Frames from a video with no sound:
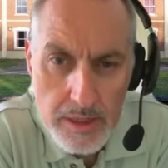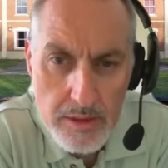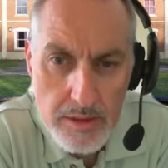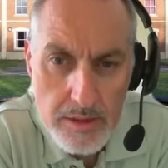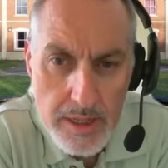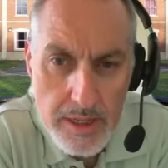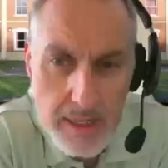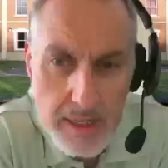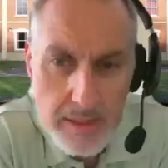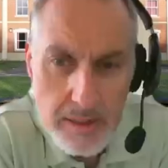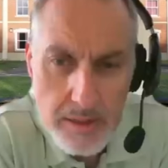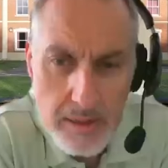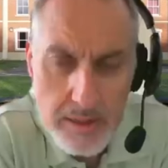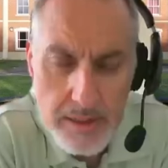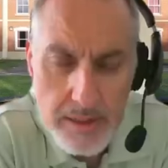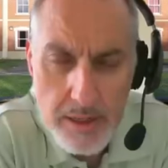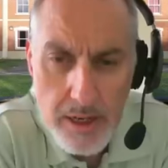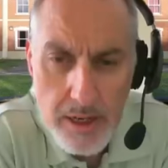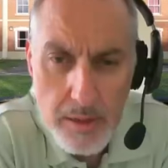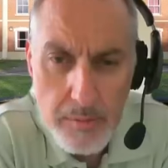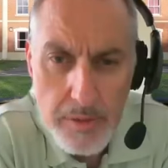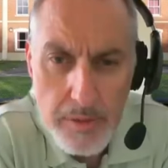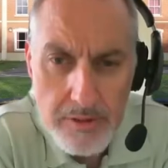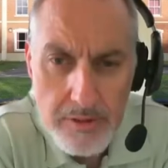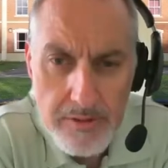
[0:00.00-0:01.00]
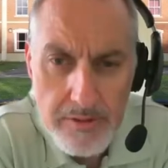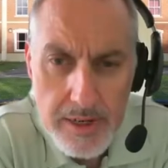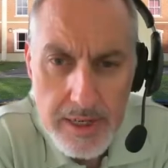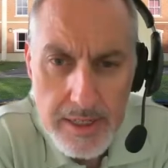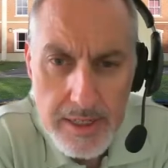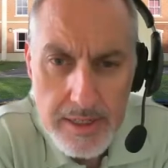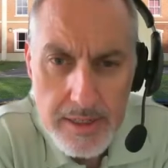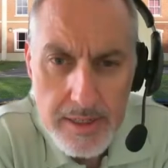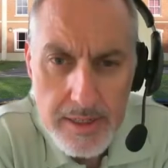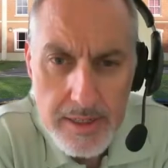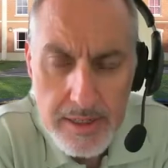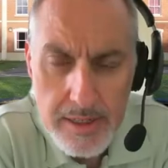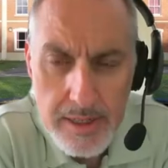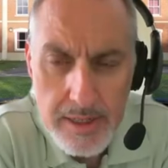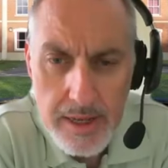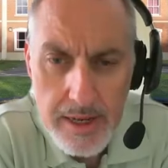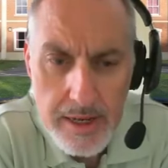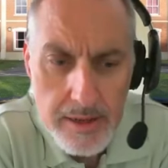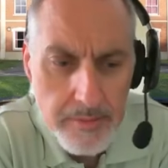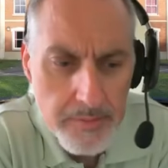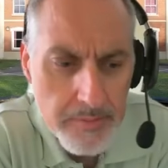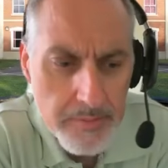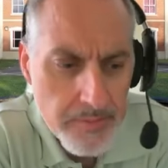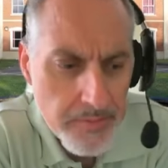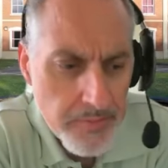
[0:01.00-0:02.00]
So I think there's a, there's a couple of reasons
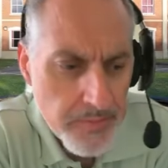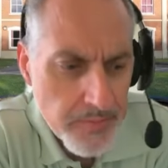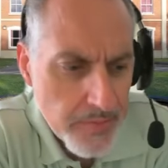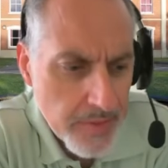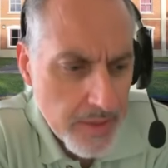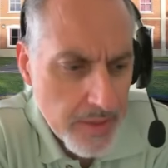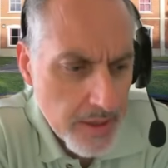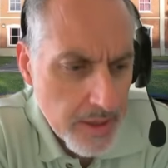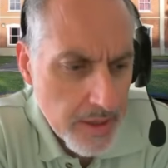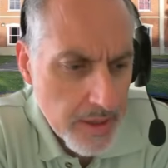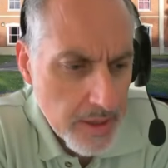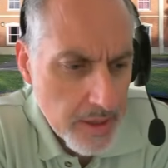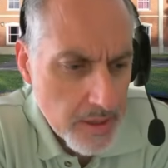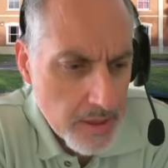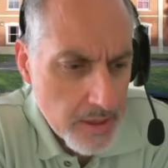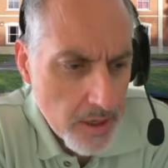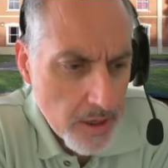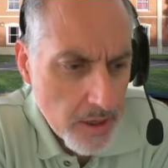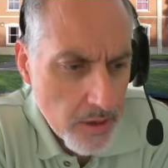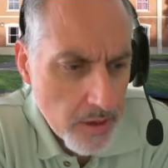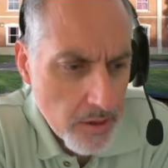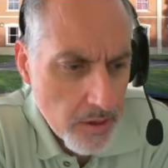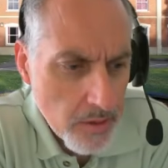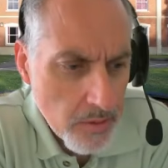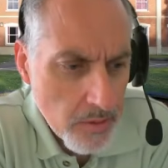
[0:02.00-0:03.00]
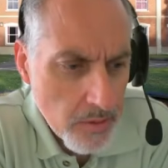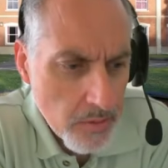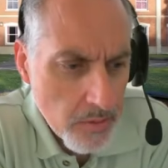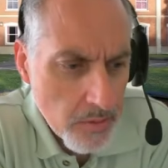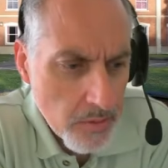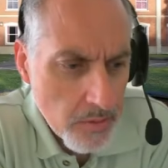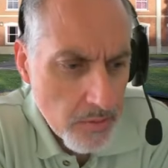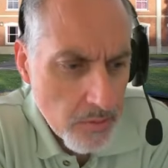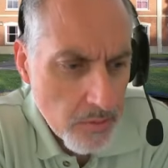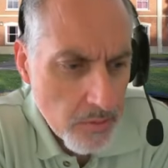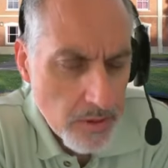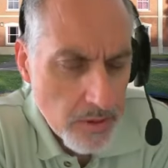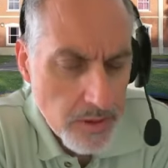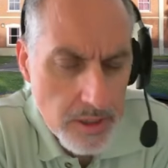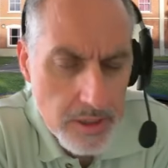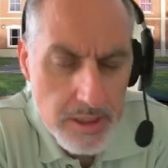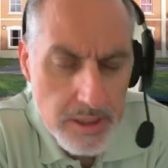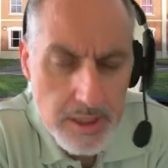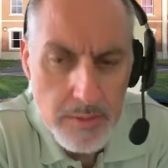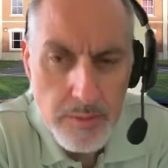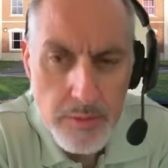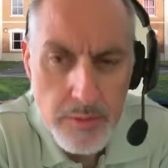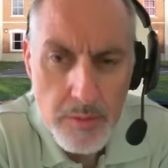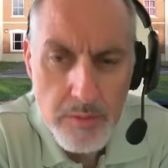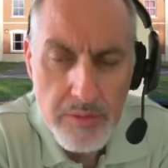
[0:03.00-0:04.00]
there. So what's the
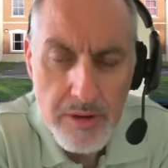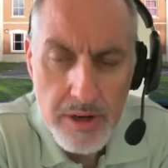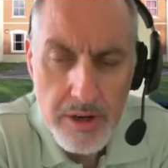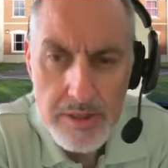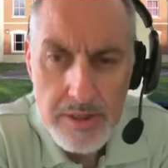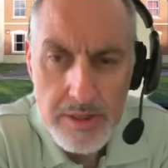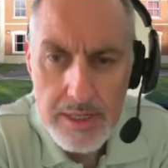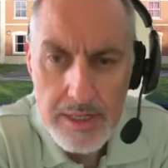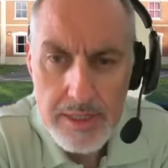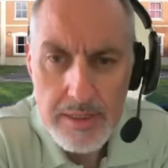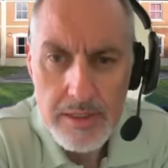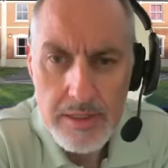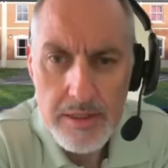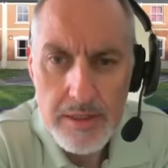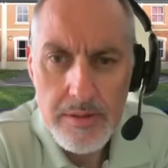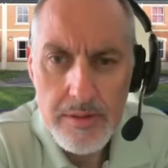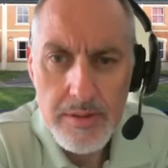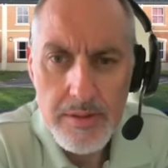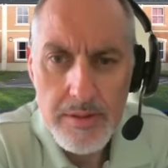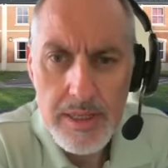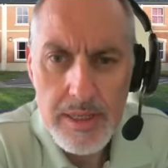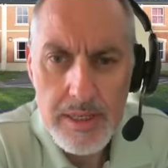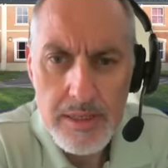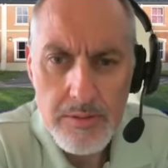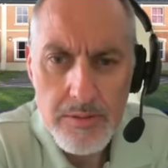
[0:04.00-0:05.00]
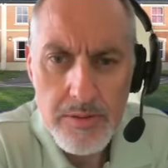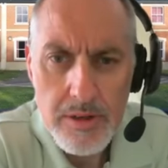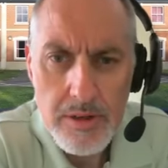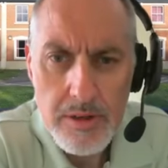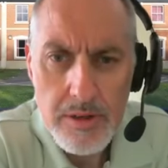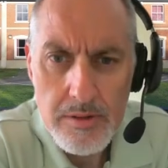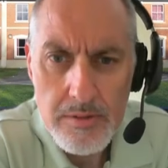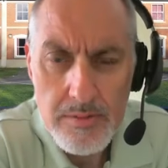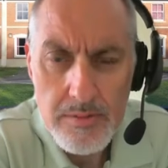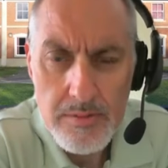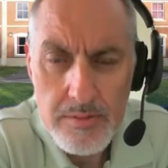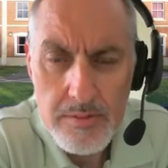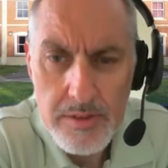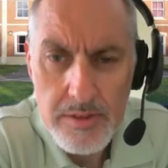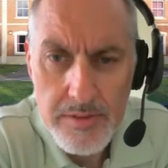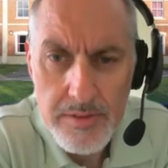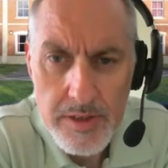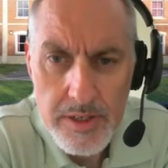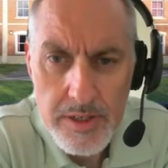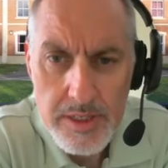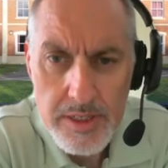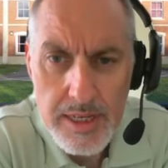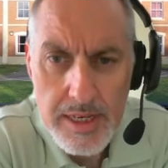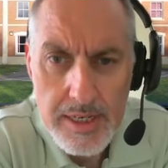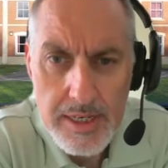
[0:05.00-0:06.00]
simple process to do with this? Well, the
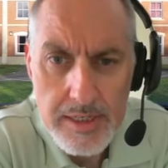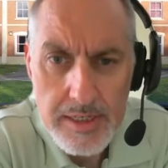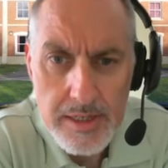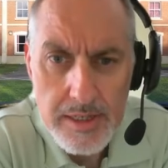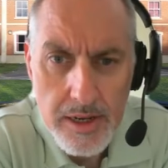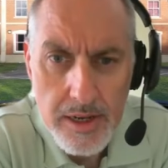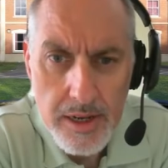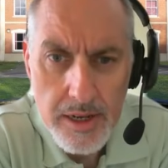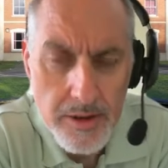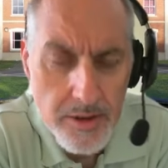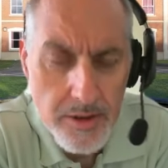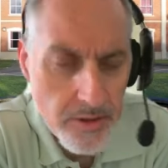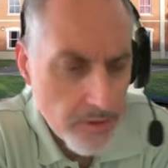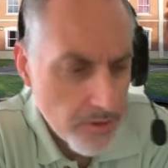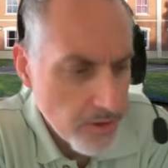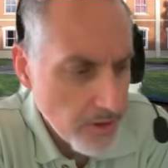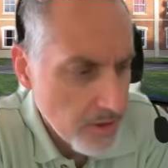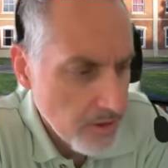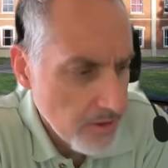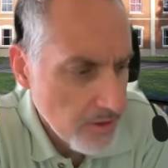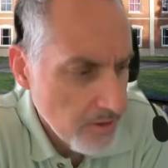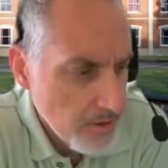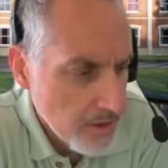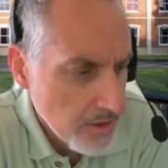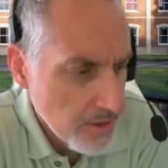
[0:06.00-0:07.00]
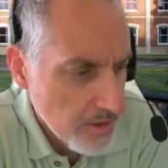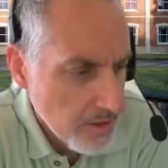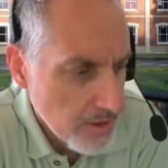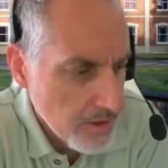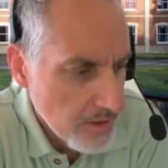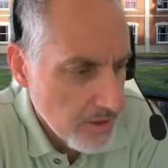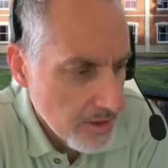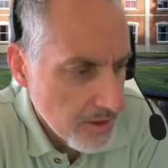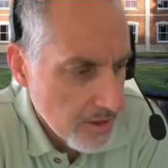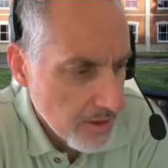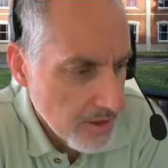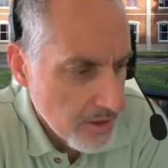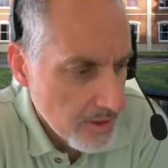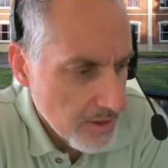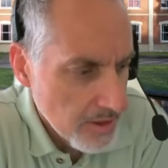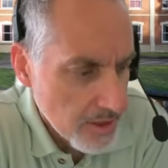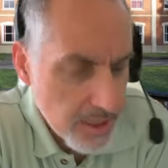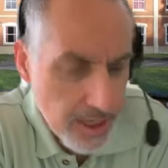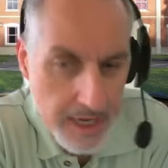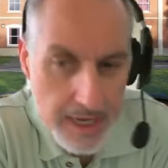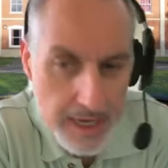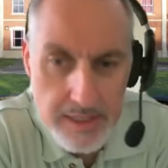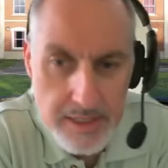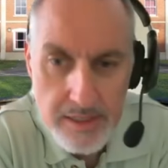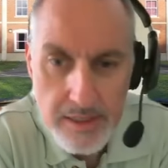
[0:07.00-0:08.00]
first thing is to go through the
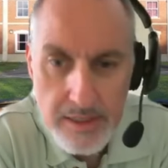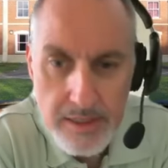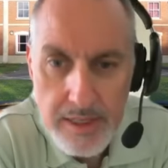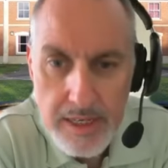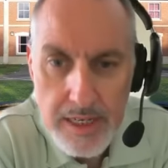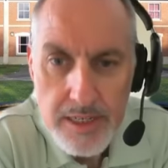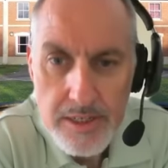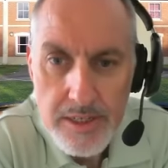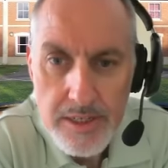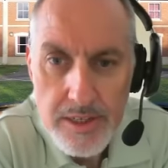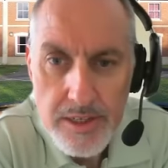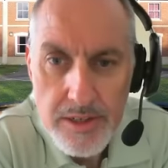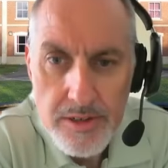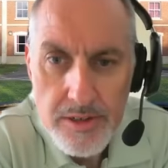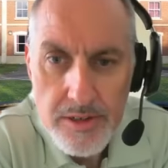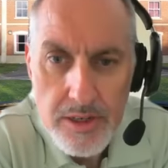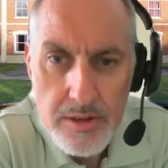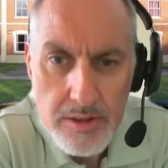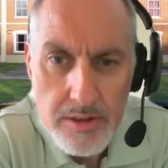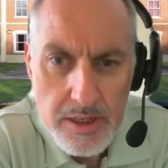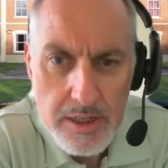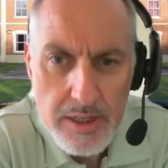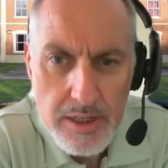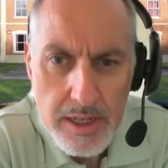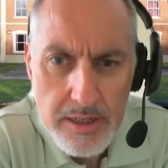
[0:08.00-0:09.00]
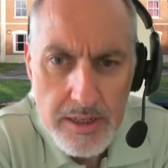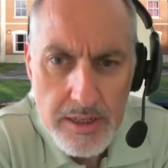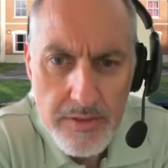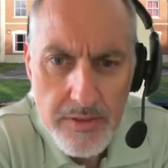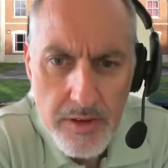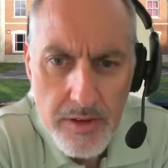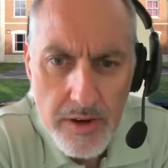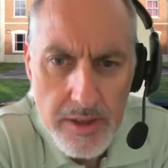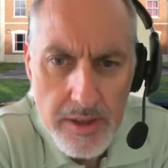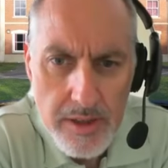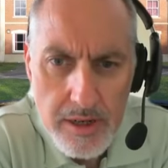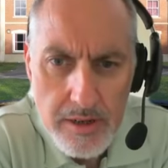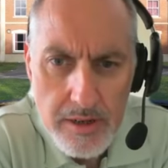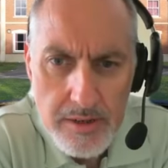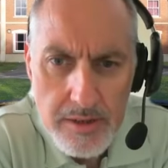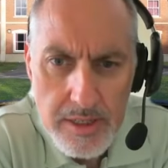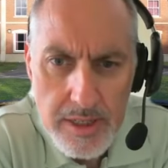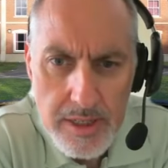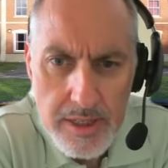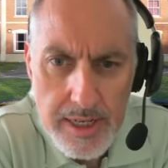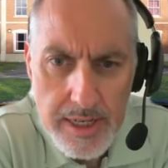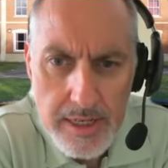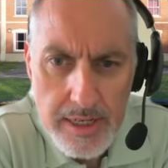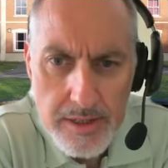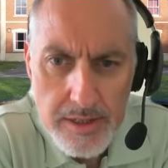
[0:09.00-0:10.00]
tasks, the things that you do, and identify
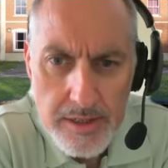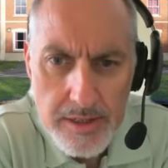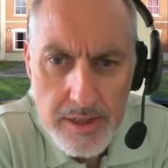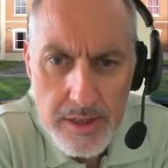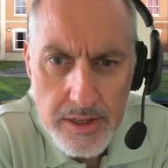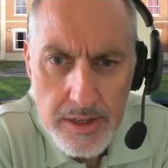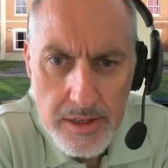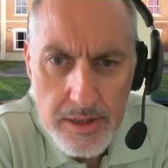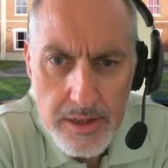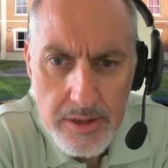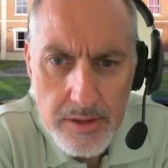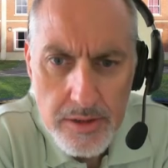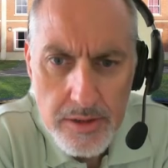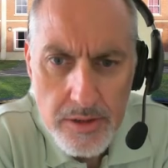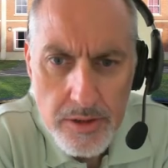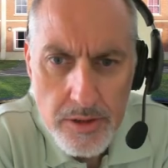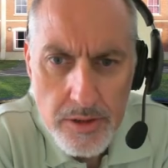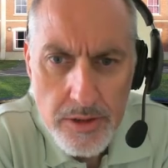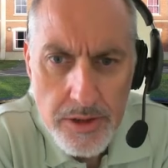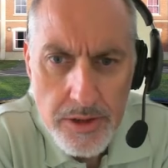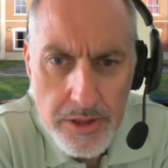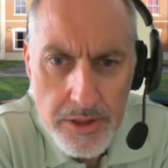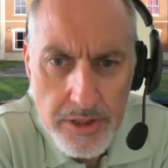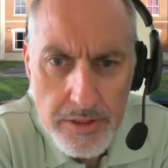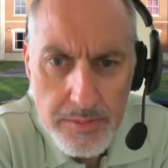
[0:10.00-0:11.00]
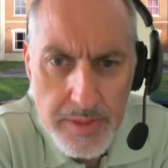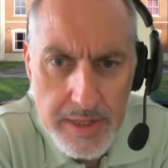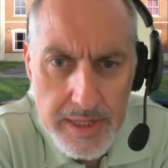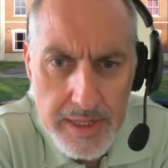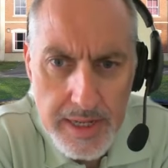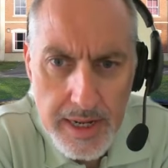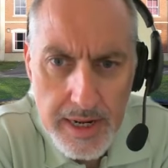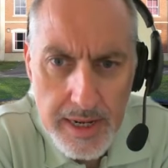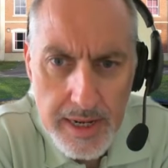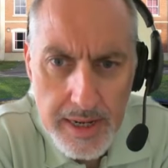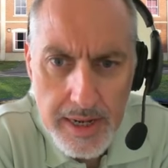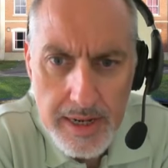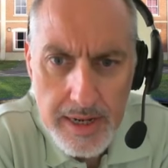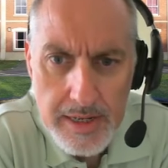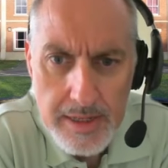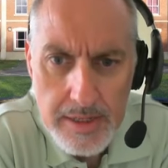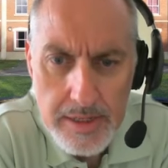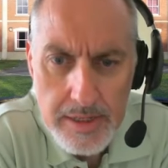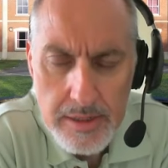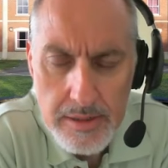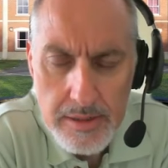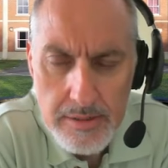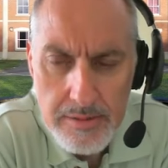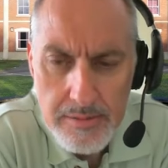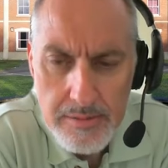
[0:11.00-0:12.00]
those things that could be
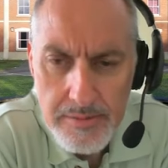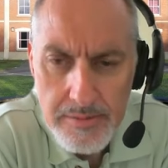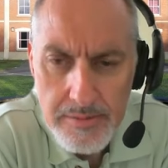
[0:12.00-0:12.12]
delegated.